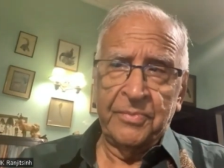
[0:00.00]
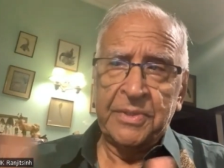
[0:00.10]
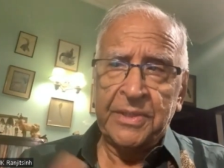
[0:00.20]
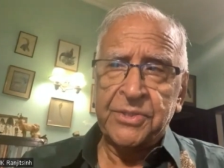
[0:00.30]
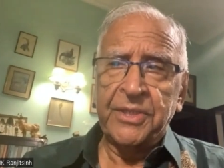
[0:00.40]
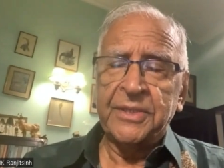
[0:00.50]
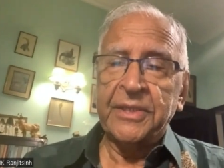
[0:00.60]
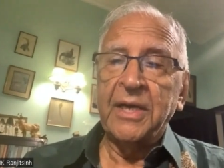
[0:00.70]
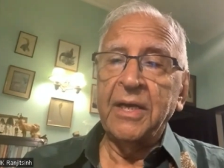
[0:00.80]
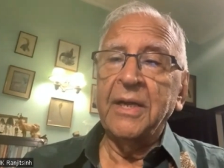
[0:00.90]
the
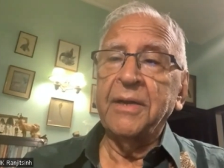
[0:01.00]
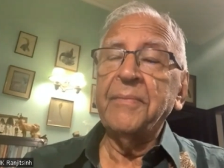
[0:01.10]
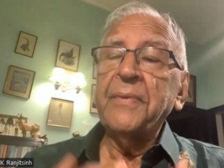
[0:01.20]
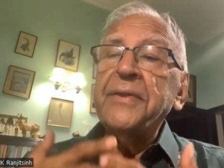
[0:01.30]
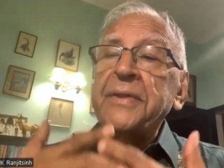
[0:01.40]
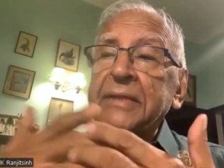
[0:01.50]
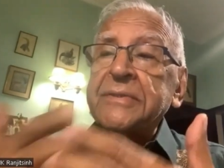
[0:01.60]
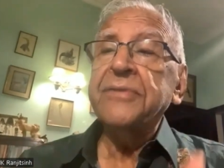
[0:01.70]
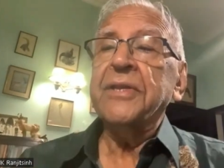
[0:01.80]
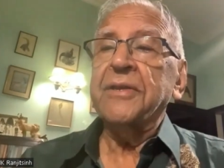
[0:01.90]
cheetah uh,
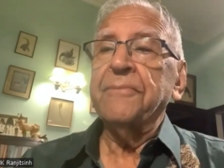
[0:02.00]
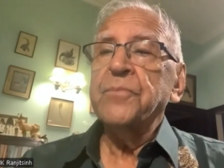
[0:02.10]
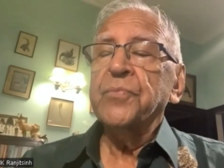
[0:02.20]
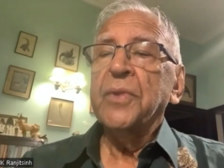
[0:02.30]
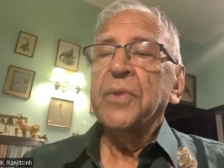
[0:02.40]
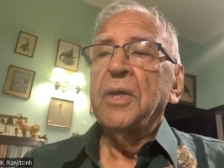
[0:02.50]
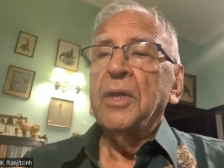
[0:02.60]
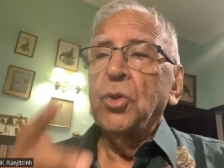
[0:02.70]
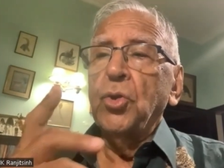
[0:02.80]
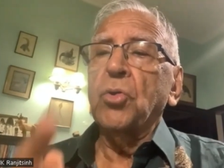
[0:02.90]
necessity.
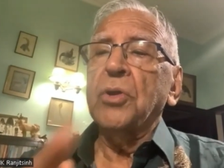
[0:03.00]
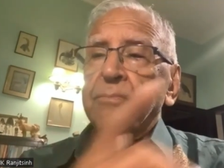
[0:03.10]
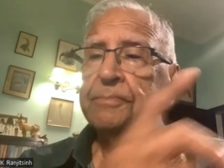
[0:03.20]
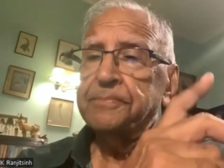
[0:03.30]
Look,